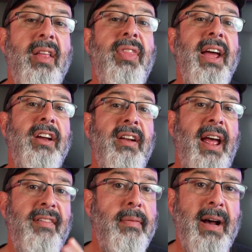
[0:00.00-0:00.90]
They're going to
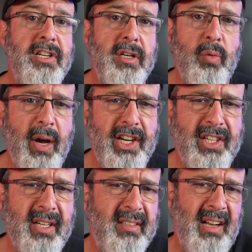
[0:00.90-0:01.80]
have a bunch of
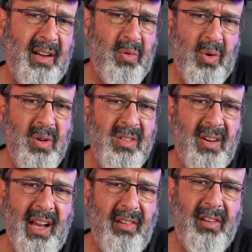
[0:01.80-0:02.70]
questions like, who's your
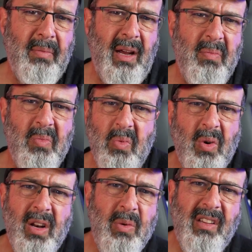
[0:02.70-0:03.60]
customer?
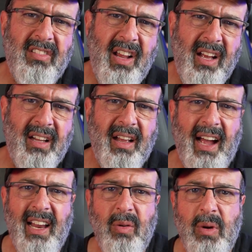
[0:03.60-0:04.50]
What do we sell?
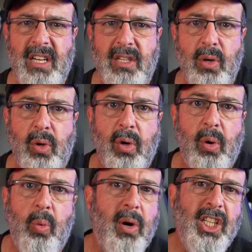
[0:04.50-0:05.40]
How do we
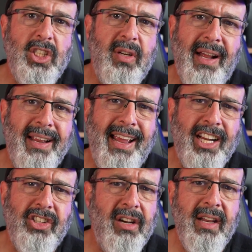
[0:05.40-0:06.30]
talk? What should I
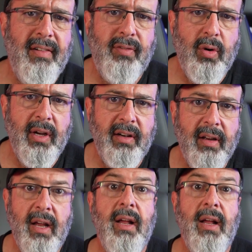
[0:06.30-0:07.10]
actually avoid?